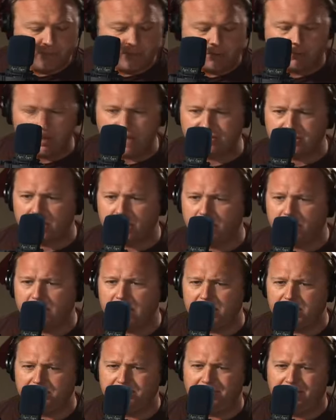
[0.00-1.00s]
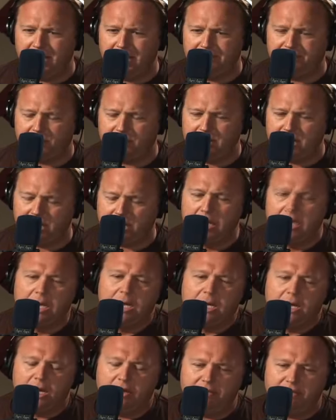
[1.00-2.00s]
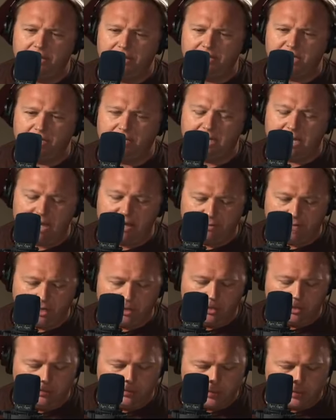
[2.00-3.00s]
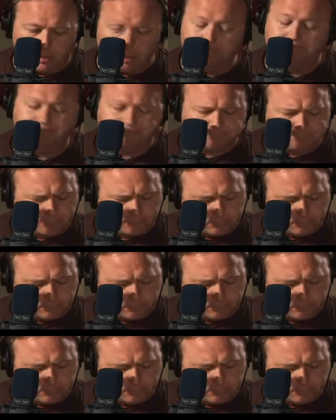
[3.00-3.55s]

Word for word: Then Greg's got to go catch a plane for a big event he's going to be having in Houston.